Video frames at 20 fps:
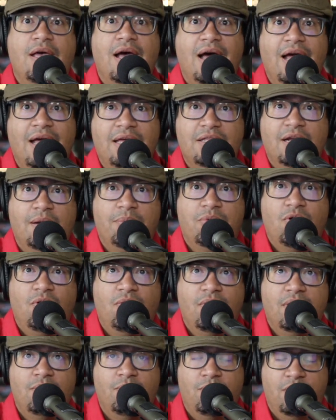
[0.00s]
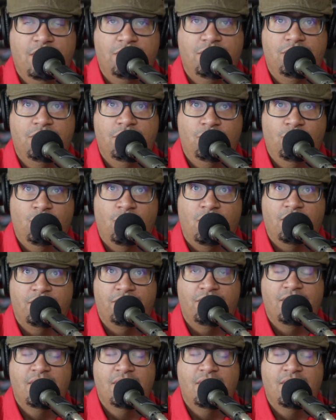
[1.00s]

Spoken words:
I ended up going with the Dwarves.